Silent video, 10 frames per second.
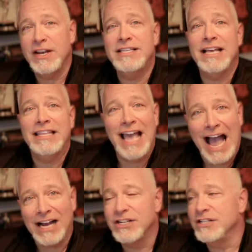take the
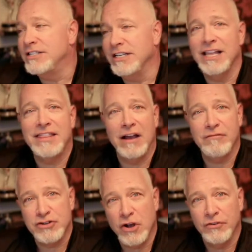actions to get that
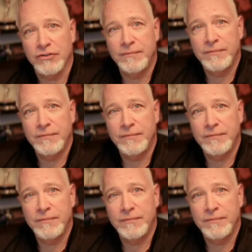result.